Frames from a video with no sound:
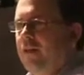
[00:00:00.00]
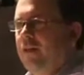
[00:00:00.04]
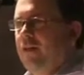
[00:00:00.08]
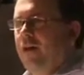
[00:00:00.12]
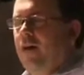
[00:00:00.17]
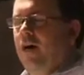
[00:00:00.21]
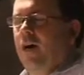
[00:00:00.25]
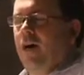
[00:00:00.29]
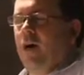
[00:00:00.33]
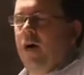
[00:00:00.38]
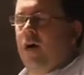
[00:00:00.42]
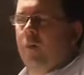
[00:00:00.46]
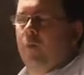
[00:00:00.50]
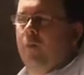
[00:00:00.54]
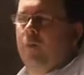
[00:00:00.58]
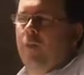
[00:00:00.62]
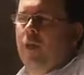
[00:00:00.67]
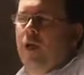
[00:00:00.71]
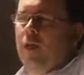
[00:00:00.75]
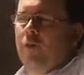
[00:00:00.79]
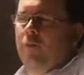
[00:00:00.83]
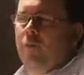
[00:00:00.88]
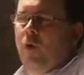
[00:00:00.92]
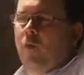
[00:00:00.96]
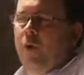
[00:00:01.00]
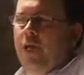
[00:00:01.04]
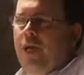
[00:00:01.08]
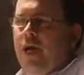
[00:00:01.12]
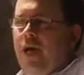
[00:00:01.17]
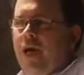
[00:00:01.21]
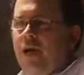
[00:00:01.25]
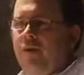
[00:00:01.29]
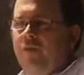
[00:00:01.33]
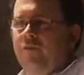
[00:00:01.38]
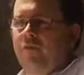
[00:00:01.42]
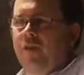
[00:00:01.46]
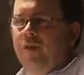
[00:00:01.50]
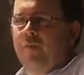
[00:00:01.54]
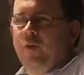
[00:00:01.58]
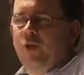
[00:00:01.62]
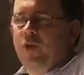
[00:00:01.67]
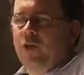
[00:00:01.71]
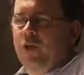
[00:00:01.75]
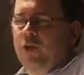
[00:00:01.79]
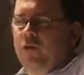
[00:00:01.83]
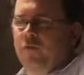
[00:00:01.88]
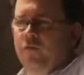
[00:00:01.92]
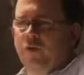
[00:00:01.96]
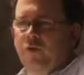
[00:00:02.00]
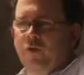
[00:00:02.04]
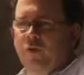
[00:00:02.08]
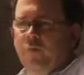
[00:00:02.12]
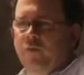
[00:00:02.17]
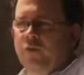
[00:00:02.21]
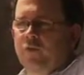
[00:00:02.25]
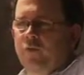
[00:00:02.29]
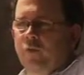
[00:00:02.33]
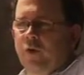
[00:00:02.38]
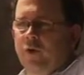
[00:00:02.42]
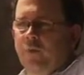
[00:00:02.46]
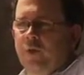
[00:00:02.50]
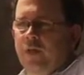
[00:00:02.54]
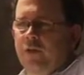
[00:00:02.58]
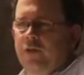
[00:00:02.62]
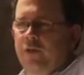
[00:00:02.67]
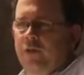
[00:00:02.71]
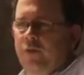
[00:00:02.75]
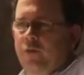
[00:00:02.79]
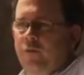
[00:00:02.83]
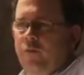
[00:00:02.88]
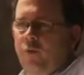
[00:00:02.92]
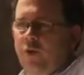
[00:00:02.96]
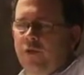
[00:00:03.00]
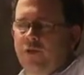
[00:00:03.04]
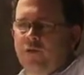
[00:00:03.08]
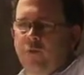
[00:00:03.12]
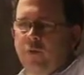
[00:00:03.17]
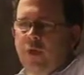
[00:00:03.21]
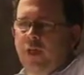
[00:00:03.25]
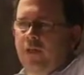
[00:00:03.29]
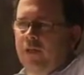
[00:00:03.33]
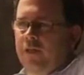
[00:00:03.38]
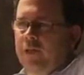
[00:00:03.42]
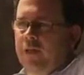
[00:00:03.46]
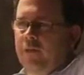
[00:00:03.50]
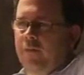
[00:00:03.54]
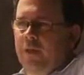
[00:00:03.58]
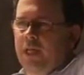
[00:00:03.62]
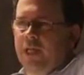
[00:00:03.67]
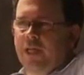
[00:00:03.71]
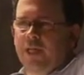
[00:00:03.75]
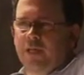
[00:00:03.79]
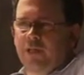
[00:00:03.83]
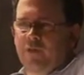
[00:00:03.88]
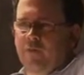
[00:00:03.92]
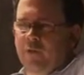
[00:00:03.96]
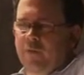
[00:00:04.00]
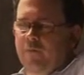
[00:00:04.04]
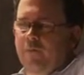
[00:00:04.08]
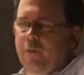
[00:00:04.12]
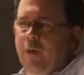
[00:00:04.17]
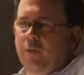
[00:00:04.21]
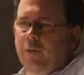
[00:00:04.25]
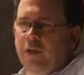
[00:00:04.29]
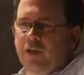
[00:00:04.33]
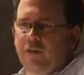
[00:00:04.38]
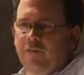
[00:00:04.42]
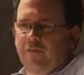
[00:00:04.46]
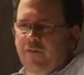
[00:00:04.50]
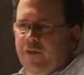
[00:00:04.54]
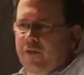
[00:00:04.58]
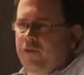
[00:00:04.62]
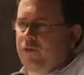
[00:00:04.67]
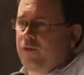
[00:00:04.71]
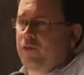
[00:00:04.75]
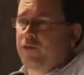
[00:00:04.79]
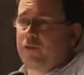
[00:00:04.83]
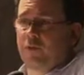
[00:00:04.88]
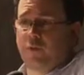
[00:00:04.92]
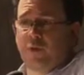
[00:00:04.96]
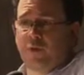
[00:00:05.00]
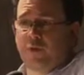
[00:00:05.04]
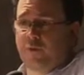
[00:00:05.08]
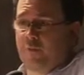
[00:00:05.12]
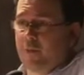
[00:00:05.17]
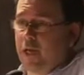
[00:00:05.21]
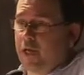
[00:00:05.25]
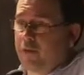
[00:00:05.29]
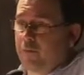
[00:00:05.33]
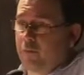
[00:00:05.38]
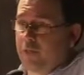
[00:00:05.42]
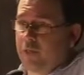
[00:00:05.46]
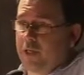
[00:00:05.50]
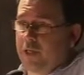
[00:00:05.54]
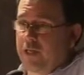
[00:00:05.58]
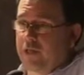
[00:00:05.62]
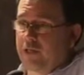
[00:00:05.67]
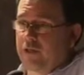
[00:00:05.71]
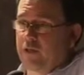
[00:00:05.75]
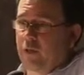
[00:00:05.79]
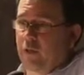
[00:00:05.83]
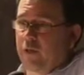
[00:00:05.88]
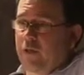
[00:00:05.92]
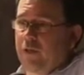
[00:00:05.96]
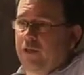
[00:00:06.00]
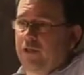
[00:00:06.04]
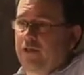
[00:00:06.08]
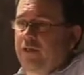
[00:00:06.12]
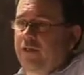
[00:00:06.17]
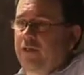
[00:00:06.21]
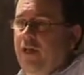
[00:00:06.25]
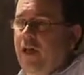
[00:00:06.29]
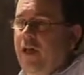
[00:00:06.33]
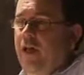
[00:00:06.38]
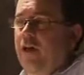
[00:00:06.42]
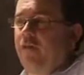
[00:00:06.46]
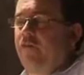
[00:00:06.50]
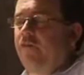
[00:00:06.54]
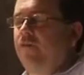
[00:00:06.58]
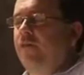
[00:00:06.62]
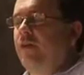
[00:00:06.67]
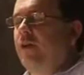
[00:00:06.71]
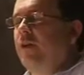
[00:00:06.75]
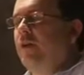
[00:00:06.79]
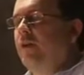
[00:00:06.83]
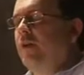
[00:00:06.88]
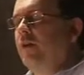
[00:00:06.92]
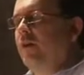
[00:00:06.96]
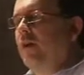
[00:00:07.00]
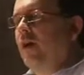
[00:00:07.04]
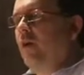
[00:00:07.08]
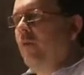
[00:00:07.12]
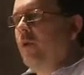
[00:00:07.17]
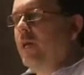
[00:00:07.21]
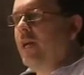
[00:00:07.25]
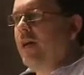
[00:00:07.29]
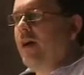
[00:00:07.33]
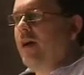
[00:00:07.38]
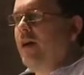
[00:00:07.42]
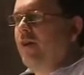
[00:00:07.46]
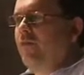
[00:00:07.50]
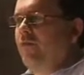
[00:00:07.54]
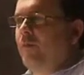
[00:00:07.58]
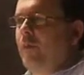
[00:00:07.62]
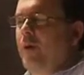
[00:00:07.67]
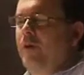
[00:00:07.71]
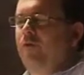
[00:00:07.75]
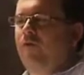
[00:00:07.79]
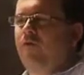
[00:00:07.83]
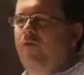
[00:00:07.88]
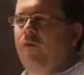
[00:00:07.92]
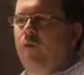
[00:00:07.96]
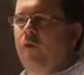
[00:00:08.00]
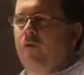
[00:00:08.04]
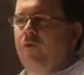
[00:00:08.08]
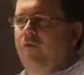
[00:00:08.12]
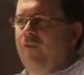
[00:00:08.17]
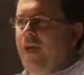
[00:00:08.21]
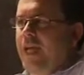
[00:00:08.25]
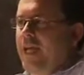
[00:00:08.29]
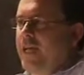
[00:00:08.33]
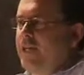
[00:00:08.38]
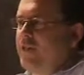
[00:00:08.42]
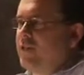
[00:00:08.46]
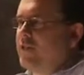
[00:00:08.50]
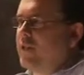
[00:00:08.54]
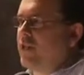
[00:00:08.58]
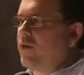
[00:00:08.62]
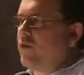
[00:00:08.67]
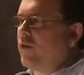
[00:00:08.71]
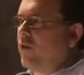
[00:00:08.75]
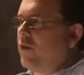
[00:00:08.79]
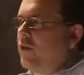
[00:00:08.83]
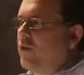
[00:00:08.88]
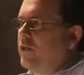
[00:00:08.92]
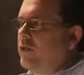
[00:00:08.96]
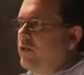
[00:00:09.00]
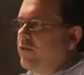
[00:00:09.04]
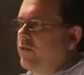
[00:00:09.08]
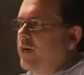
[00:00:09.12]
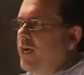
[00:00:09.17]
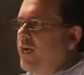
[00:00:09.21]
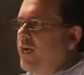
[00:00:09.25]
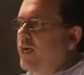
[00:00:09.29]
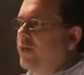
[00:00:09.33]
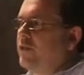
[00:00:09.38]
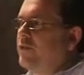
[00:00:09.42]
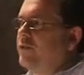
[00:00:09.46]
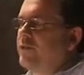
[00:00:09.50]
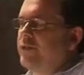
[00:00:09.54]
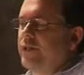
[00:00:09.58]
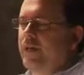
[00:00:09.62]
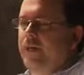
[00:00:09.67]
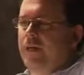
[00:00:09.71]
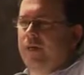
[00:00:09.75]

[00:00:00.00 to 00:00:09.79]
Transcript: But we have community rooms where we do once weekly meetings with public officials or with the editorial staff. We have about 4 vans that are hauling around